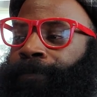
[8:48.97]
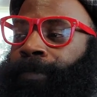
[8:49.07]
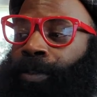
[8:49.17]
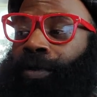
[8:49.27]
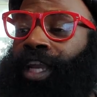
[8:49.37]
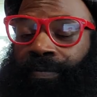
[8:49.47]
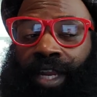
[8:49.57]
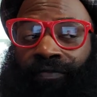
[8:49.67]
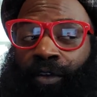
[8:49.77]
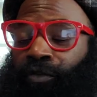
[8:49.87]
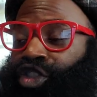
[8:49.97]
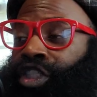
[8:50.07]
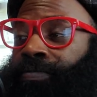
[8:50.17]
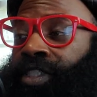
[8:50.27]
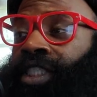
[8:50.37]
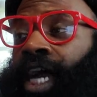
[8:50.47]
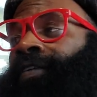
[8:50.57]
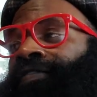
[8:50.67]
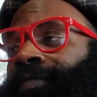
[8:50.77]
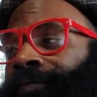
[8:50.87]
You're going to get me to vote for some
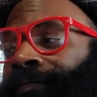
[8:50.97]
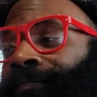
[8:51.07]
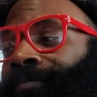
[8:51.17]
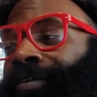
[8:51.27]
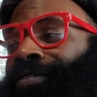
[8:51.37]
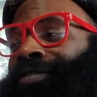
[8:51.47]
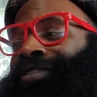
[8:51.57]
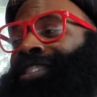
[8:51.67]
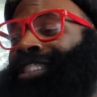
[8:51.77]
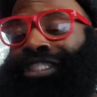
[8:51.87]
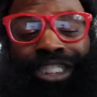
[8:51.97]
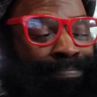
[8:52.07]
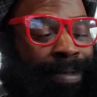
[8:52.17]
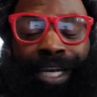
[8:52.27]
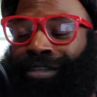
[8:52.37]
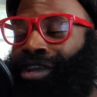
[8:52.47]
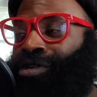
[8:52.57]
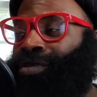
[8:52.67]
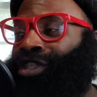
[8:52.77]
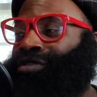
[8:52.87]
stuff. This is just back to
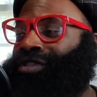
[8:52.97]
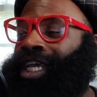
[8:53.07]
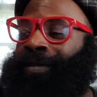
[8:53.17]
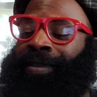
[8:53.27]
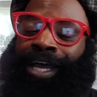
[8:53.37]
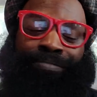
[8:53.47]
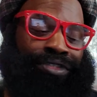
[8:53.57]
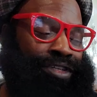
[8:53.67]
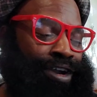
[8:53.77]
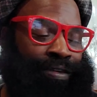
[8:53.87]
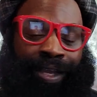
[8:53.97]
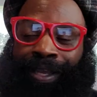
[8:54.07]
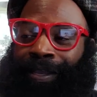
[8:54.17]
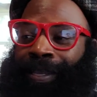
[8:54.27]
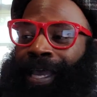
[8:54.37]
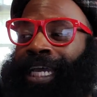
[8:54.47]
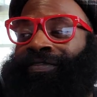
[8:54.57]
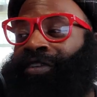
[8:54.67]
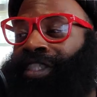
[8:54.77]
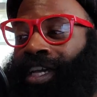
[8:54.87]
the original segment. I'm sorry.
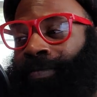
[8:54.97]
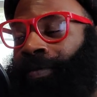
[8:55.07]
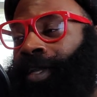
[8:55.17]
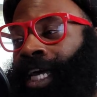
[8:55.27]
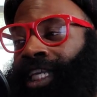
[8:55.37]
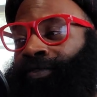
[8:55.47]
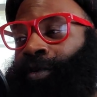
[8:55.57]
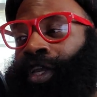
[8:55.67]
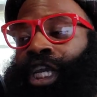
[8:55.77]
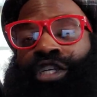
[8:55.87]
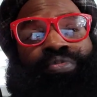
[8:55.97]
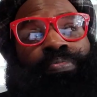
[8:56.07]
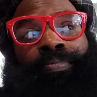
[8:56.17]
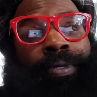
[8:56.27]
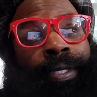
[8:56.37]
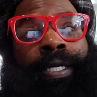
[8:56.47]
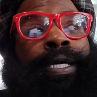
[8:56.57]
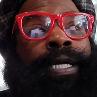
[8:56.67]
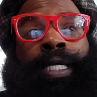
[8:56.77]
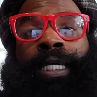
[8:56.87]
And for some people, the last 4 years,
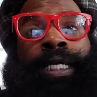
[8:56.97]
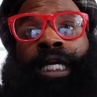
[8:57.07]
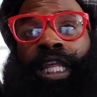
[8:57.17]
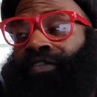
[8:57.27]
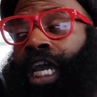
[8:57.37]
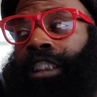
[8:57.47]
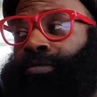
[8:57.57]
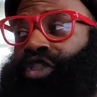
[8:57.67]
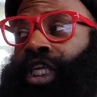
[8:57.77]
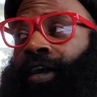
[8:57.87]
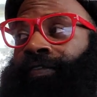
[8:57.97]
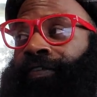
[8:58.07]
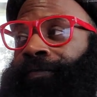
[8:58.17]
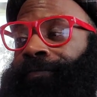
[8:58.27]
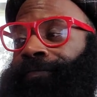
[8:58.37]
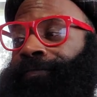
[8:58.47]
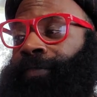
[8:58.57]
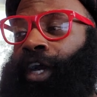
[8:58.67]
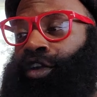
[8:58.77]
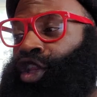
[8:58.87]
they've gotten some stuff.
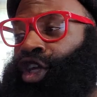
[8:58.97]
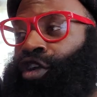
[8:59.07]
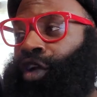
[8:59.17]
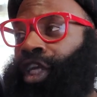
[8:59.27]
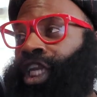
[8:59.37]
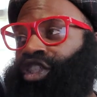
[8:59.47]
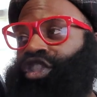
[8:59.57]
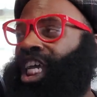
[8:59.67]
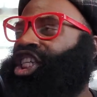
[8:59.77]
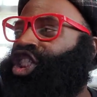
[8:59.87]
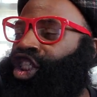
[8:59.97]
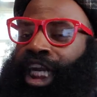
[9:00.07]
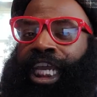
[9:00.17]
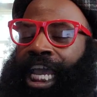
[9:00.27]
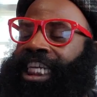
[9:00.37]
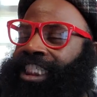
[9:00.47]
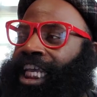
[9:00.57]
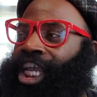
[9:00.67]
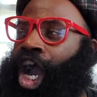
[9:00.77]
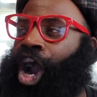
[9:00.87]
Under the current conditions, as shitty as
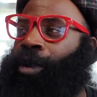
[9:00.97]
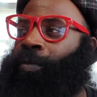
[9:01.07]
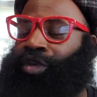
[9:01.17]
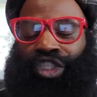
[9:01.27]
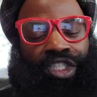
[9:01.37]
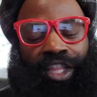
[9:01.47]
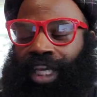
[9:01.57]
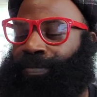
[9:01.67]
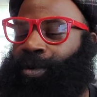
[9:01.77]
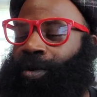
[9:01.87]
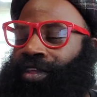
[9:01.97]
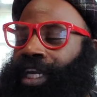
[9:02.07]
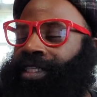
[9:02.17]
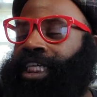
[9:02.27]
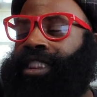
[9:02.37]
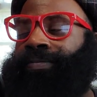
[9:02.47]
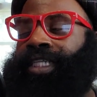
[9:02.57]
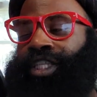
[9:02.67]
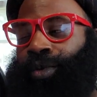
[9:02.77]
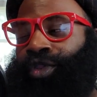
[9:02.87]
they are, which is nothing more than a
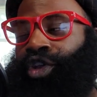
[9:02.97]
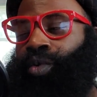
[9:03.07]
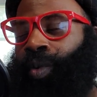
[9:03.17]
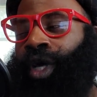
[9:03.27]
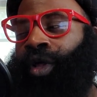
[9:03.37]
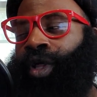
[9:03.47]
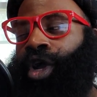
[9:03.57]
testament to their will,